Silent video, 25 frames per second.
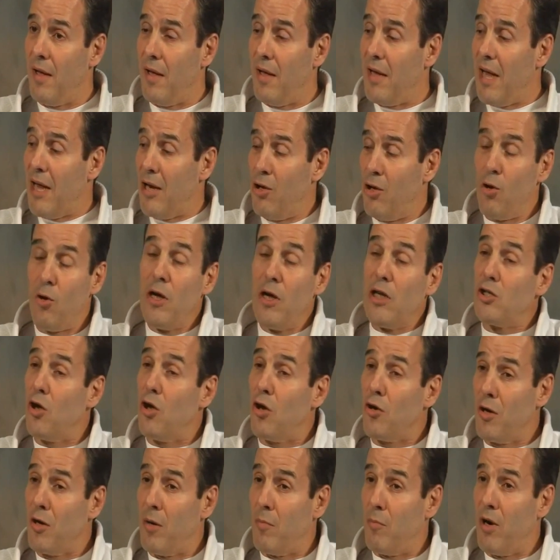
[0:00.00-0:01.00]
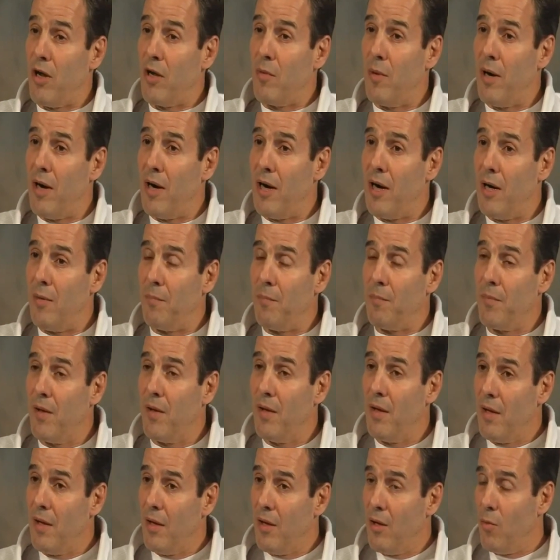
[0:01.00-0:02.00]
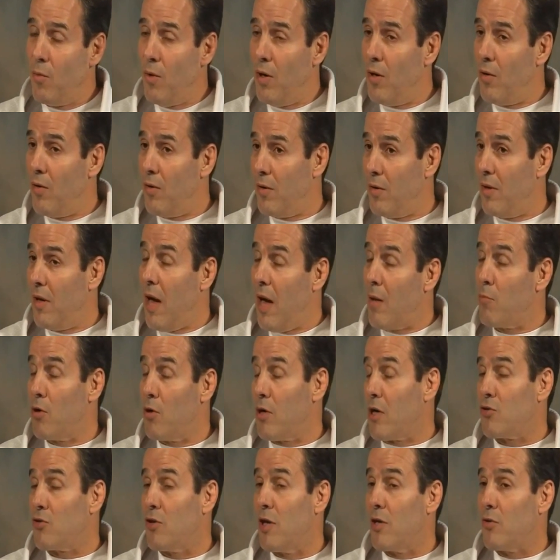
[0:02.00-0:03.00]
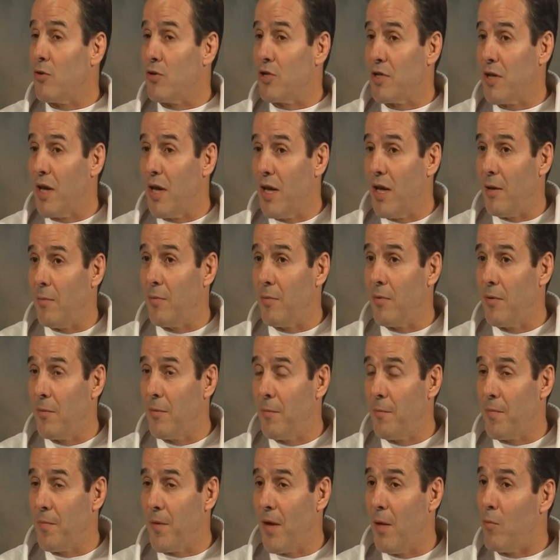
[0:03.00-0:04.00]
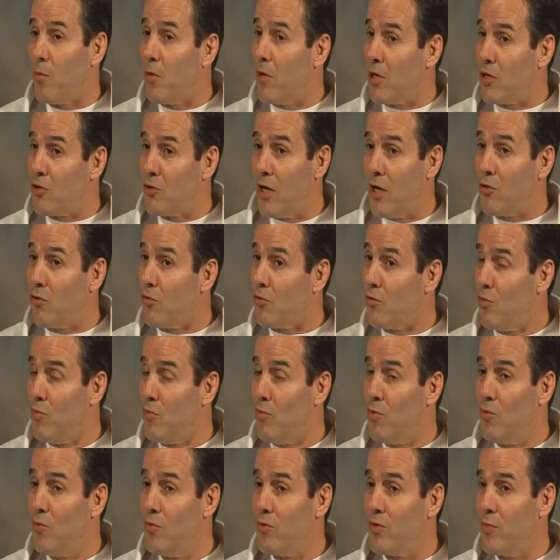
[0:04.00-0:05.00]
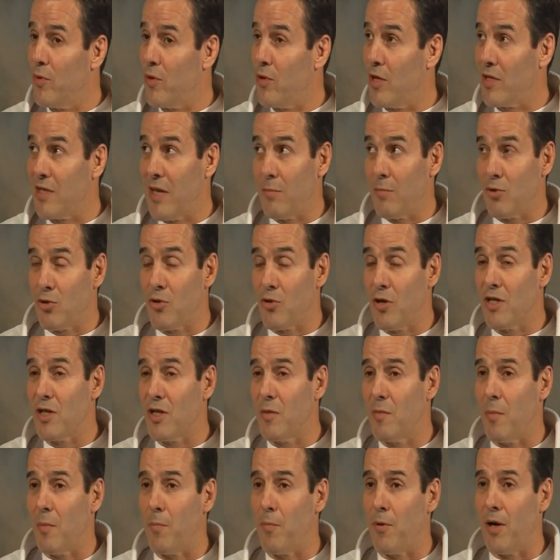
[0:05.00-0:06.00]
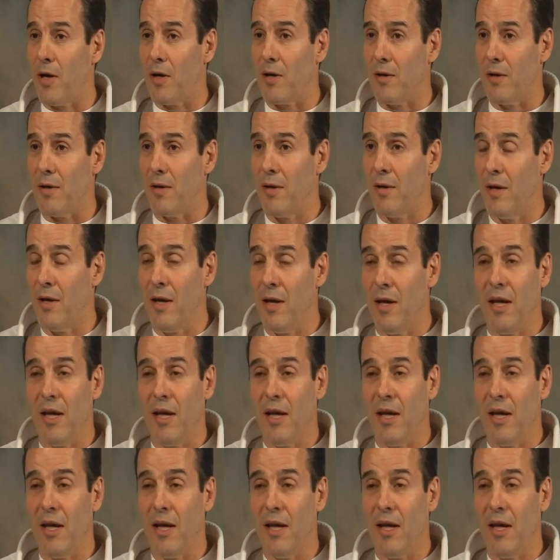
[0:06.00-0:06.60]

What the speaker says: and I know he's not going to break my arm, well, I'm going to try to escape. I'm going to try to do moves because I'm trusting my partner.